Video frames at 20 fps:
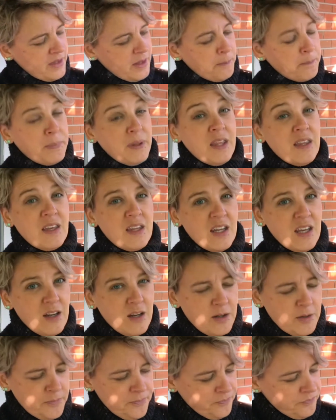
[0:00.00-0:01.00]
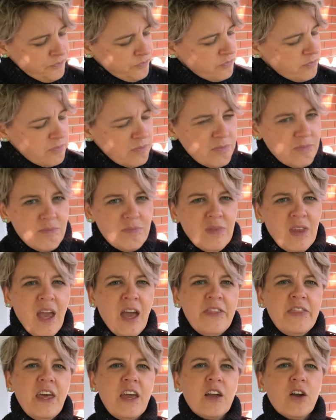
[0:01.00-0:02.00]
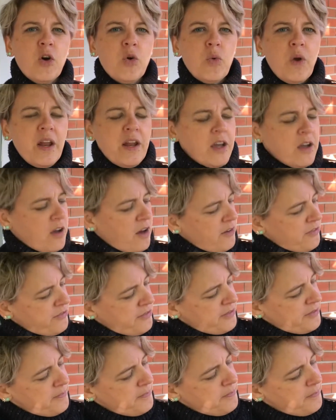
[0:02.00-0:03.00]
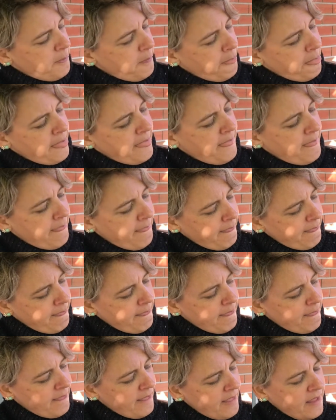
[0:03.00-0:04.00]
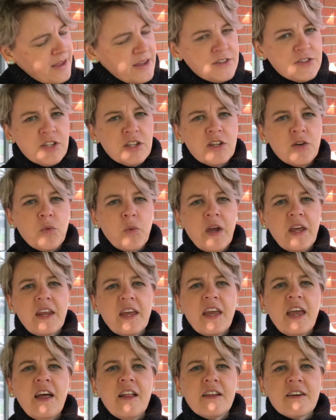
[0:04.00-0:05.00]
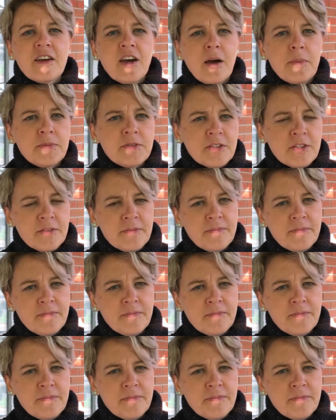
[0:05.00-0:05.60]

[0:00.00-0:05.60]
billionaire, and they go running off to the waiting helicopter.